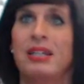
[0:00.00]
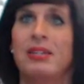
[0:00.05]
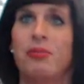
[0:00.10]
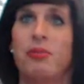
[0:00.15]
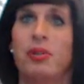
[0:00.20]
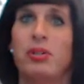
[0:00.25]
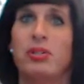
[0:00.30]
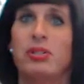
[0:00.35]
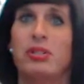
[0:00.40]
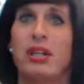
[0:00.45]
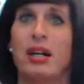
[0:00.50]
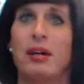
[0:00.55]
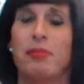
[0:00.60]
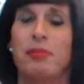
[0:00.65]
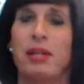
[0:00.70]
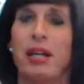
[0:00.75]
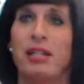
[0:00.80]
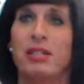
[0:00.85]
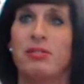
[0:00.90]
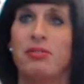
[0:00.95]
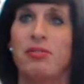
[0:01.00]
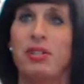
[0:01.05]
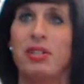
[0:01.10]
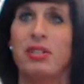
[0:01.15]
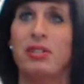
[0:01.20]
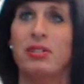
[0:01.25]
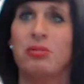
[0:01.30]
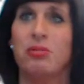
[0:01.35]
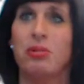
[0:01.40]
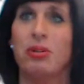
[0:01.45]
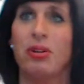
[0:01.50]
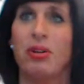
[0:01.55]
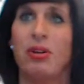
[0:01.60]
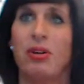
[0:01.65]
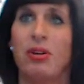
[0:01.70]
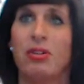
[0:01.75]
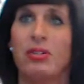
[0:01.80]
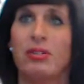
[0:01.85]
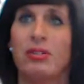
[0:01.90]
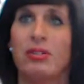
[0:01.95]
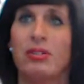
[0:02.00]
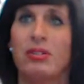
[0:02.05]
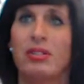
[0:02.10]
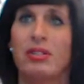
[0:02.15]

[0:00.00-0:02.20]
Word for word: Wish Cupcake's vids were longer.